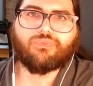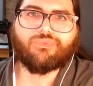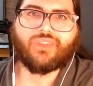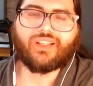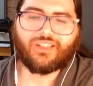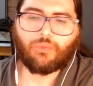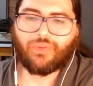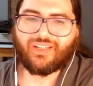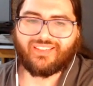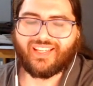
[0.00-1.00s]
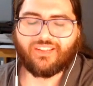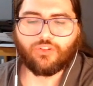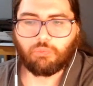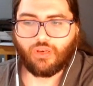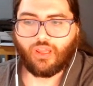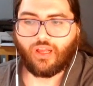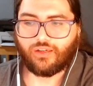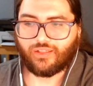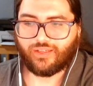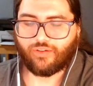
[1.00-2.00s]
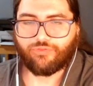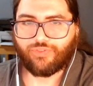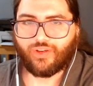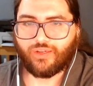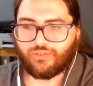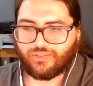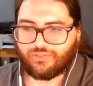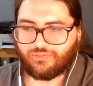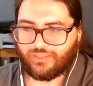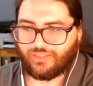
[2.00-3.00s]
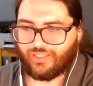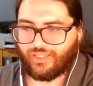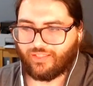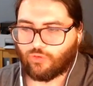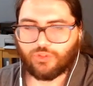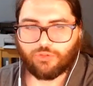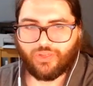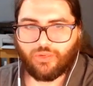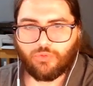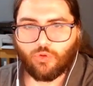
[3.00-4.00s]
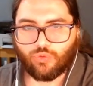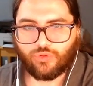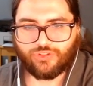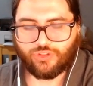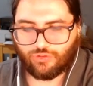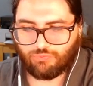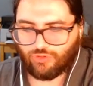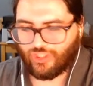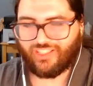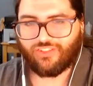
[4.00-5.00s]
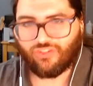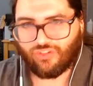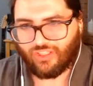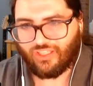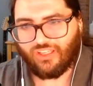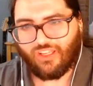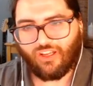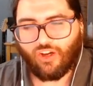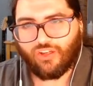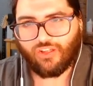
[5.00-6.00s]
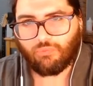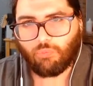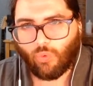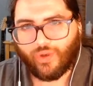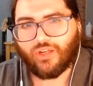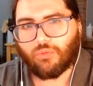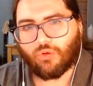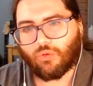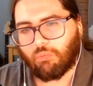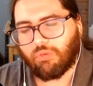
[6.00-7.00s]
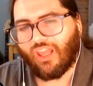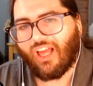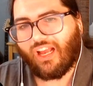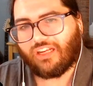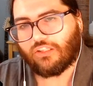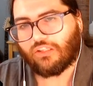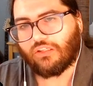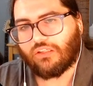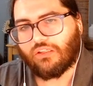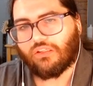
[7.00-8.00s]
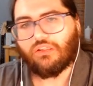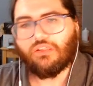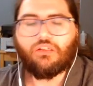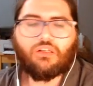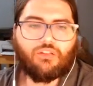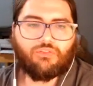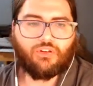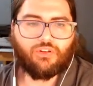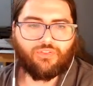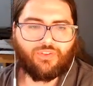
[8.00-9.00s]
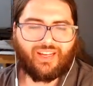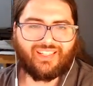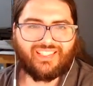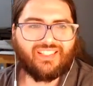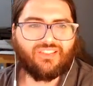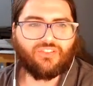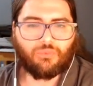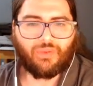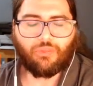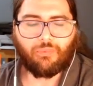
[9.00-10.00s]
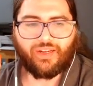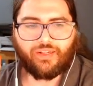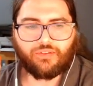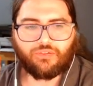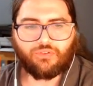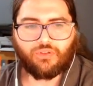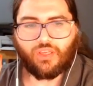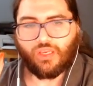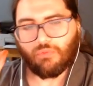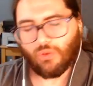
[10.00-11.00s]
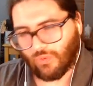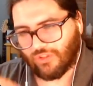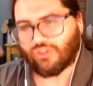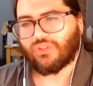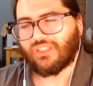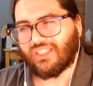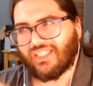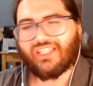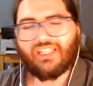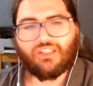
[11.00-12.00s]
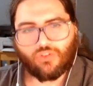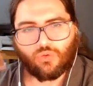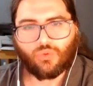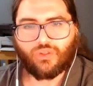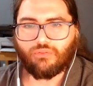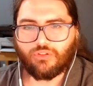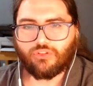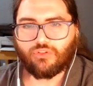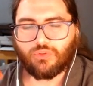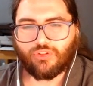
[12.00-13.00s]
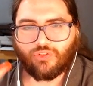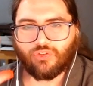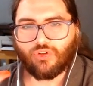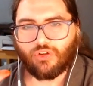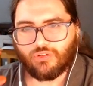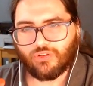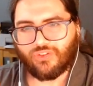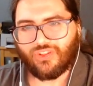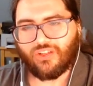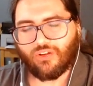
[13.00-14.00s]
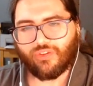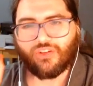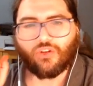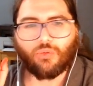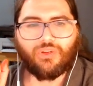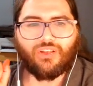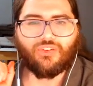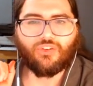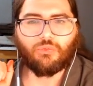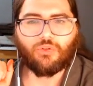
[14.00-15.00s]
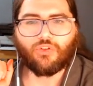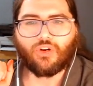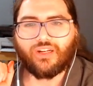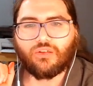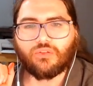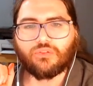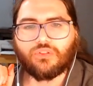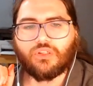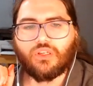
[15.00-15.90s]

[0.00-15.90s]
like a big dense block, like a fire, like like it had too much Metamucil. It's just this dense, un- unbreakable block of of ideas and mathematics. But once you get into it, once you once you start seeing all the little pieces move around,